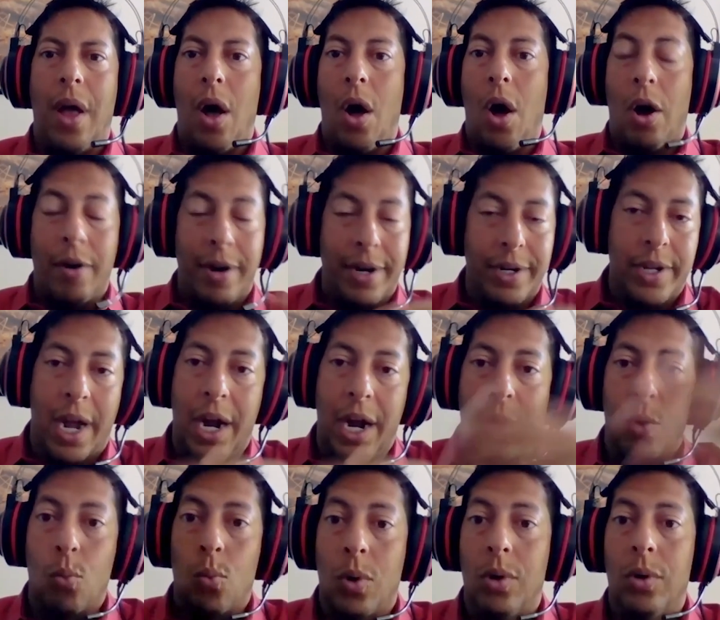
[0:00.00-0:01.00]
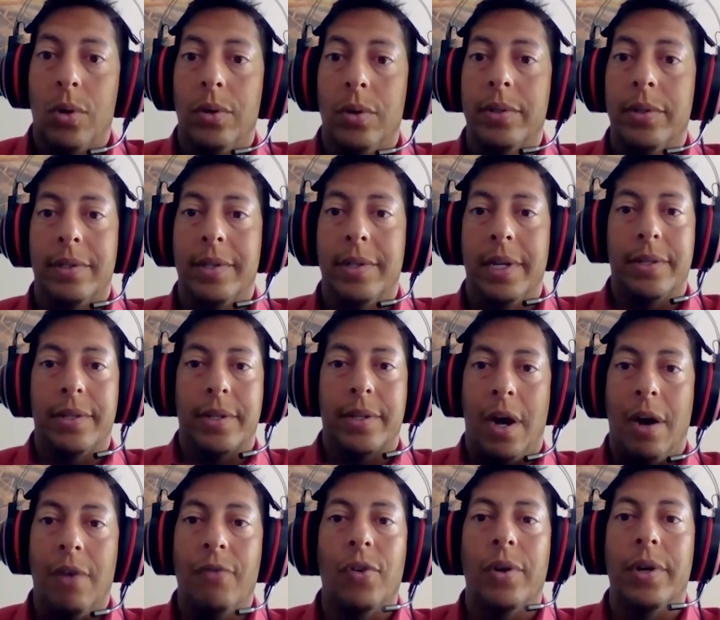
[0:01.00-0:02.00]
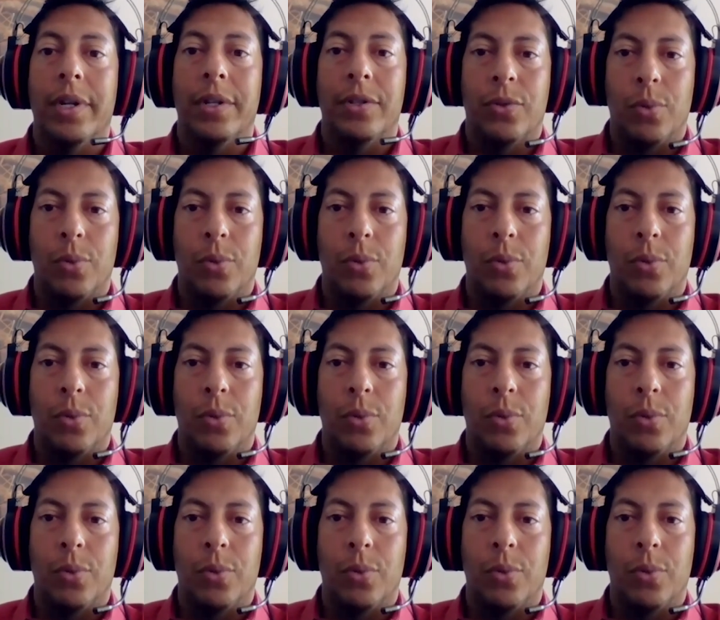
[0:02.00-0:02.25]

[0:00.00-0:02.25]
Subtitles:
our entire world is that it's covered in